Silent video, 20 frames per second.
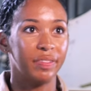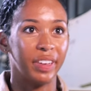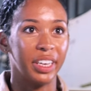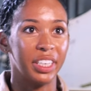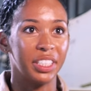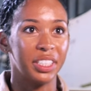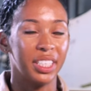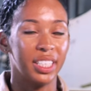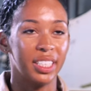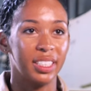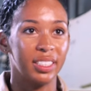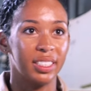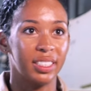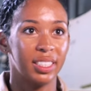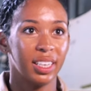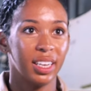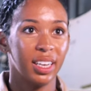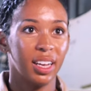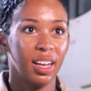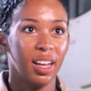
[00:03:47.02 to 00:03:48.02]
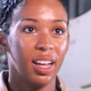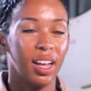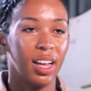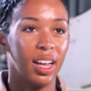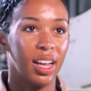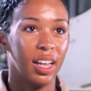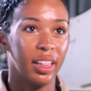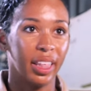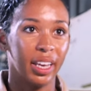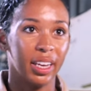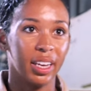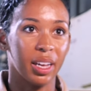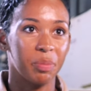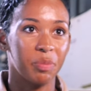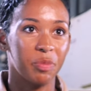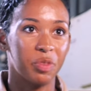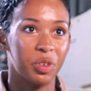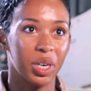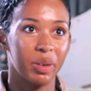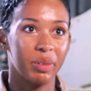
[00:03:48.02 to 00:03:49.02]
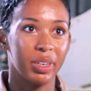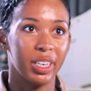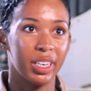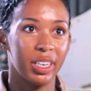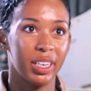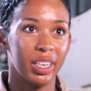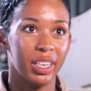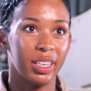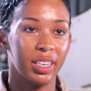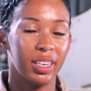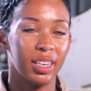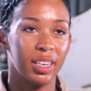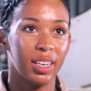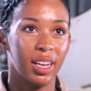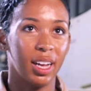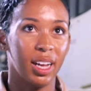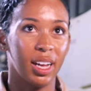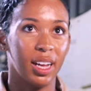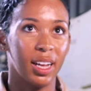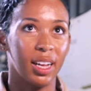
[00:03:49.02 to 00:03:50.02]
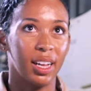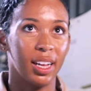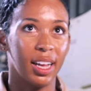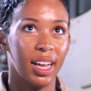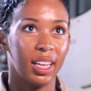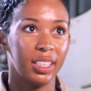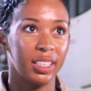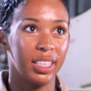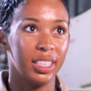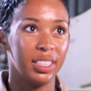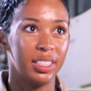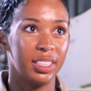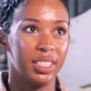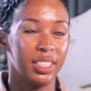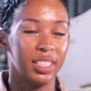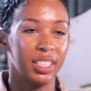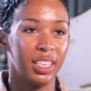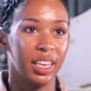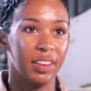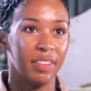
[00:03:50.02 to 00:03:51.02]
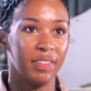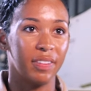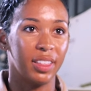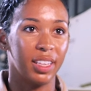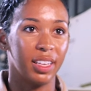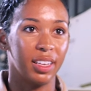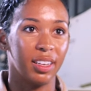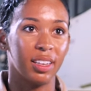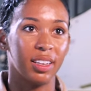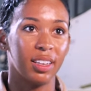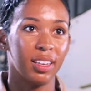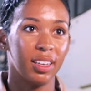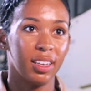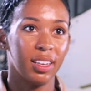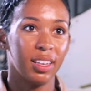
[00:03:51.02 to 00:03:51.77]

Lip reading: faces that come forward and at least give the